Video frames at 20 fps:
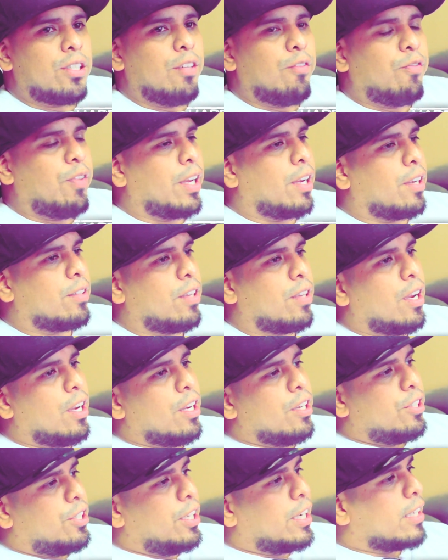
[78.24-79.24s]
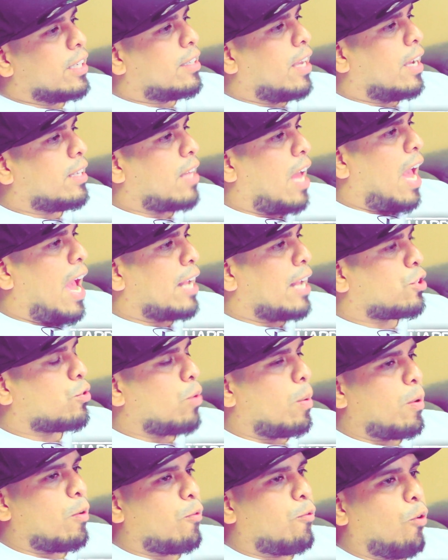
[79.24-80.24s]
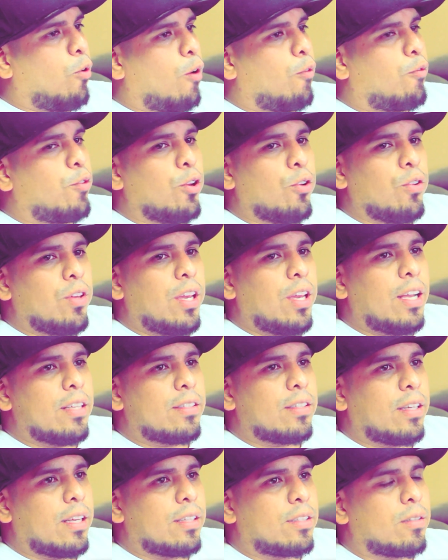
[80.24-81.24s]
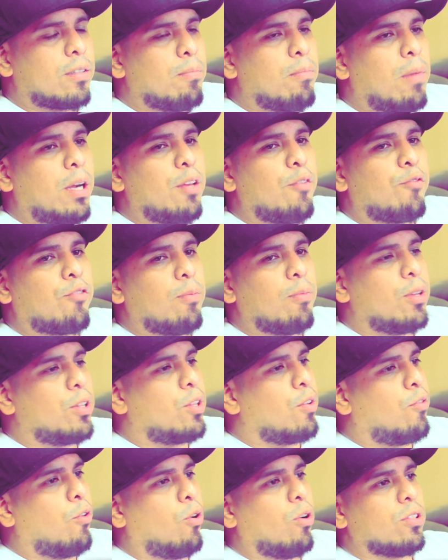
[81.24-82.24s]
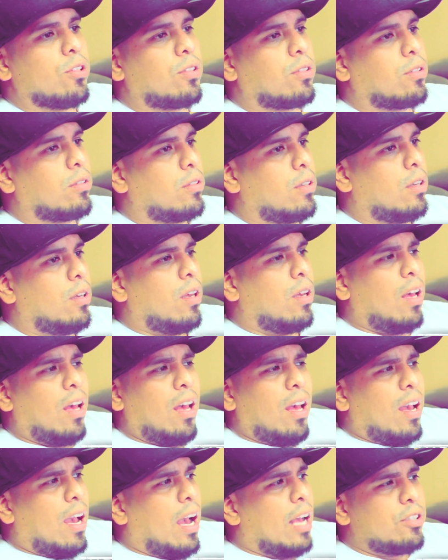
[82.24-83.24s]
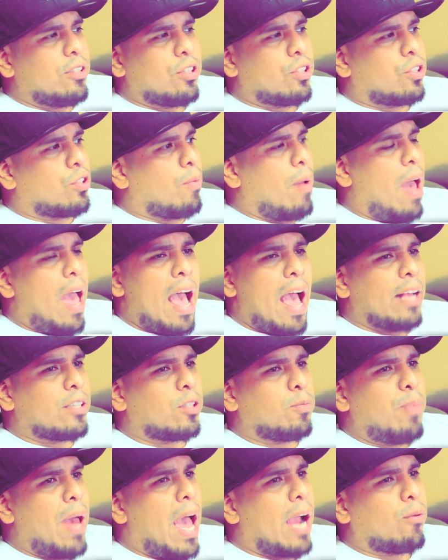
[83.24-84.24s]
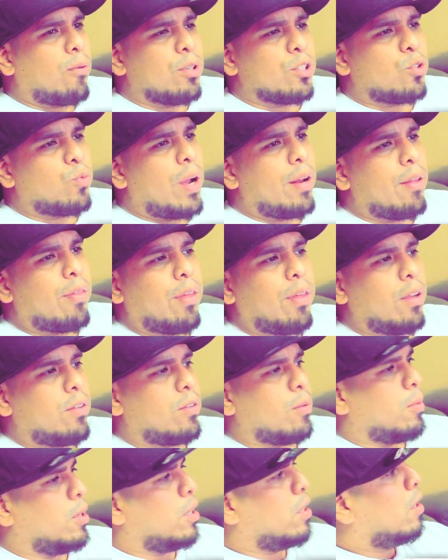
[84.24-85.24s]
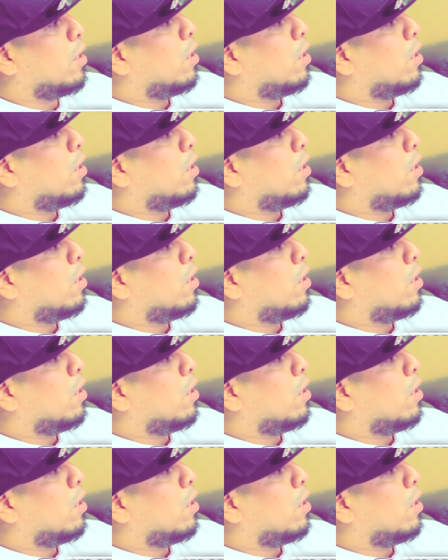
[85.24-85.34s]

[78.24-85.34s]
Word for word: she figures she could take the ass whipping for a few years and get some money from the divorce. That's just the ass backwards way to think to me.